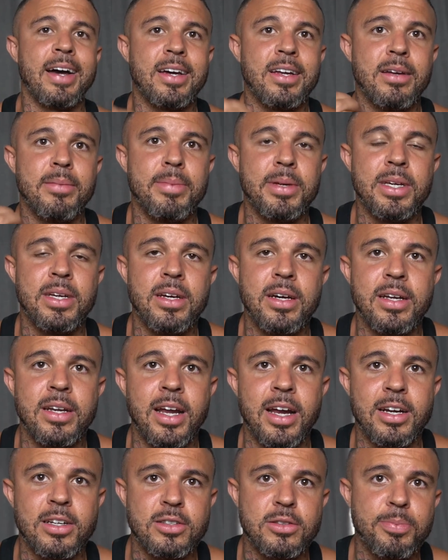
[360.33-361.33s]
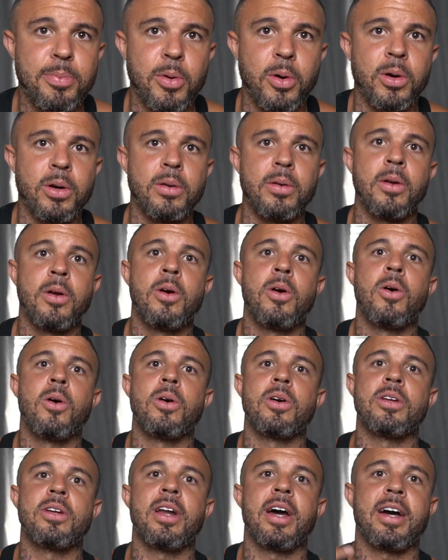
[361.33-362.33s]
gonna be good at a sport, or
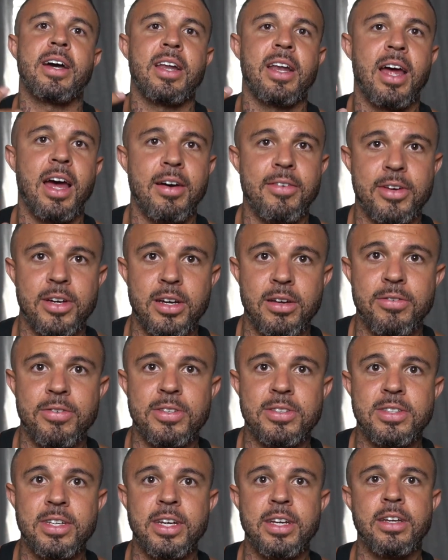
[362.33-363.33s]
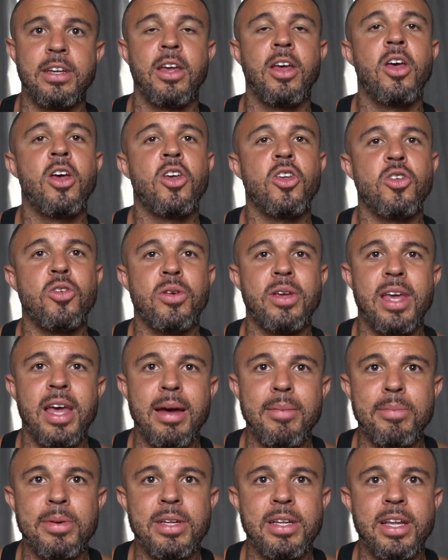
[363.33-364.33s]
you're not gonna have a good physique. You
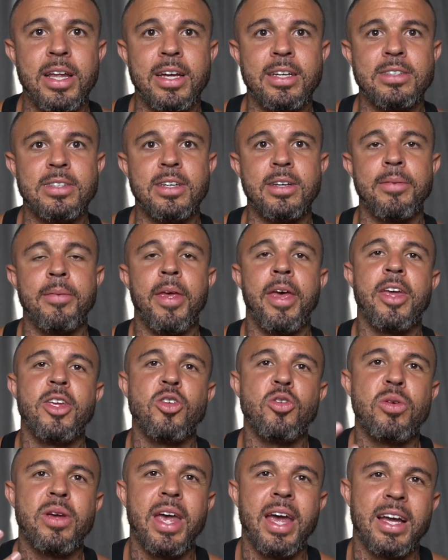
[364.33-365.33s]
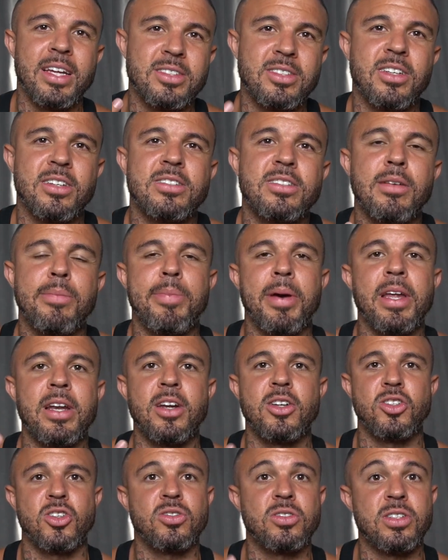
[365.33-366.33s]
can't be lazy. You can't just depend
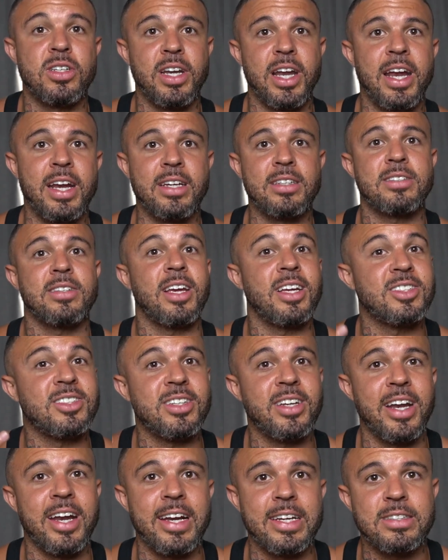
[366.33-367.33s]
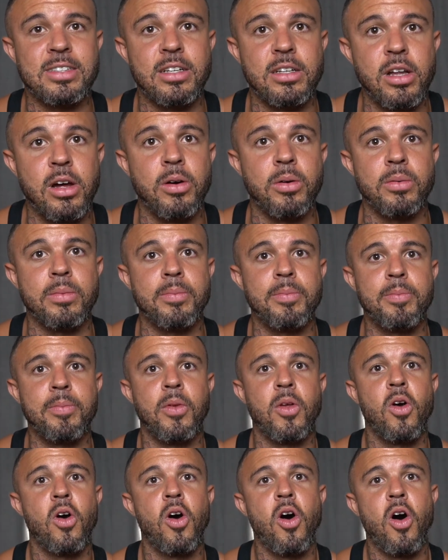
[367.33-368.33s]
on your genetics and genetics alone.
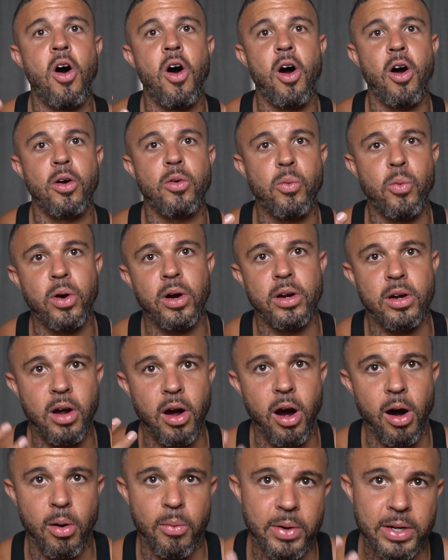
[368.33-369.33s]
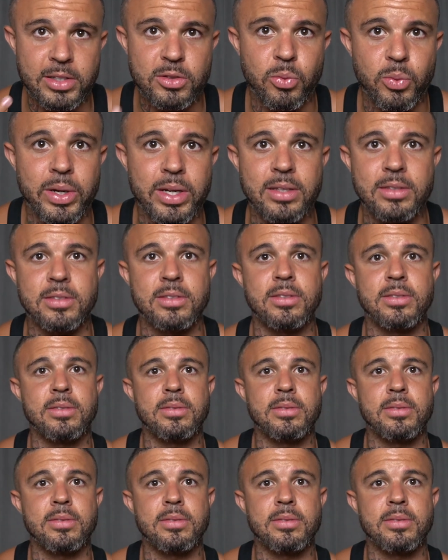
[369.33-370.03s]
Hard work always wins.